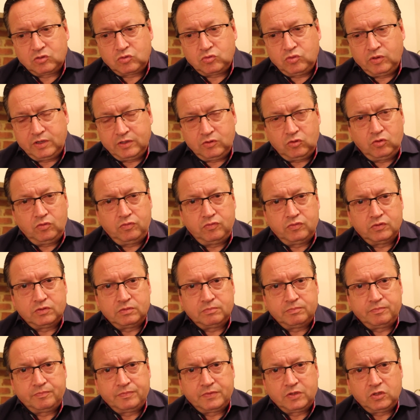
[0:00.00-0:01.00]
Quite
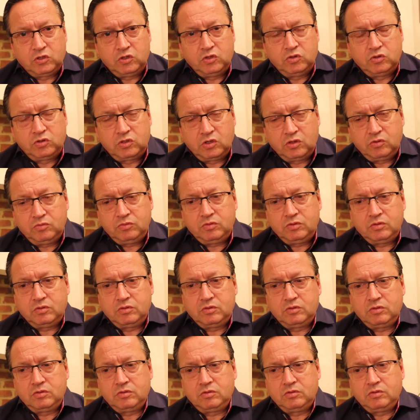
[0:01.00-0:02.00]
often, you
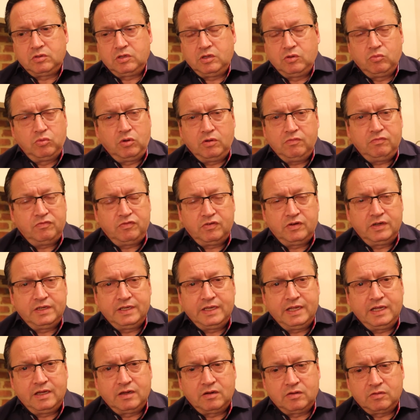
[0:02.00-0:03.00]
won't
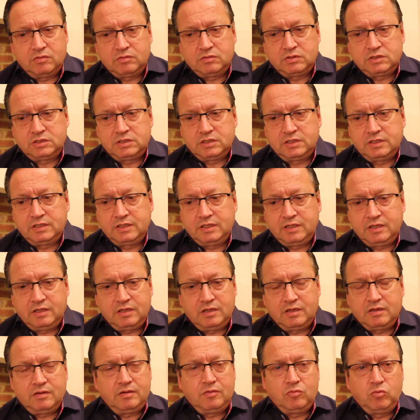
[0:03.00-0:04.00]
find out.
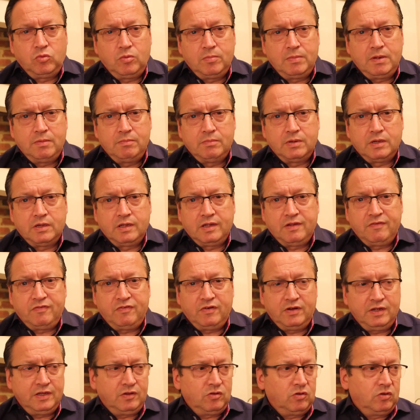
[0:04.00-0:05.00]
And remember,
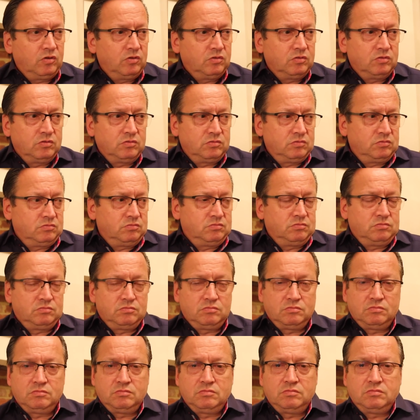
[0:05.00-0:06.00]
if I got
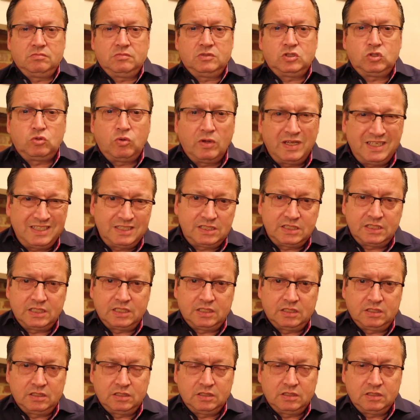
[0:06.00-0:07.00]

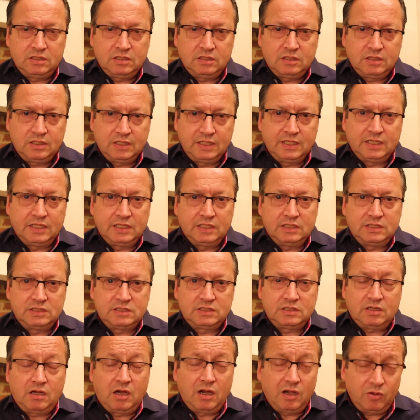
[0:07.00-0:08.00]
20
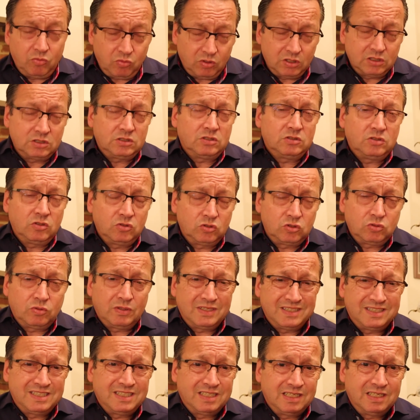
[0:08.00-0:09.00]
leads, I want to do
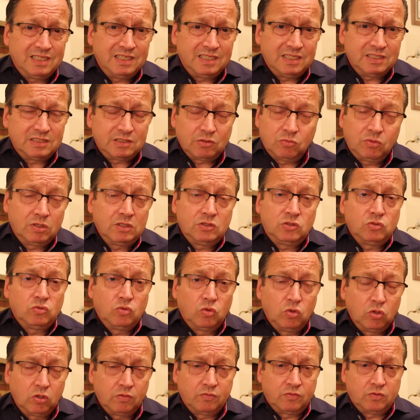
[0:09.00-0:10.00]
20 leads. I want to
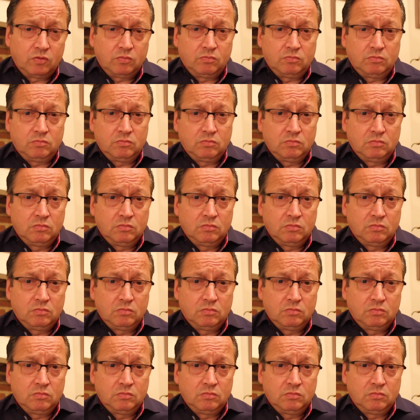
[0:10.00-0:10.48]
do all of them.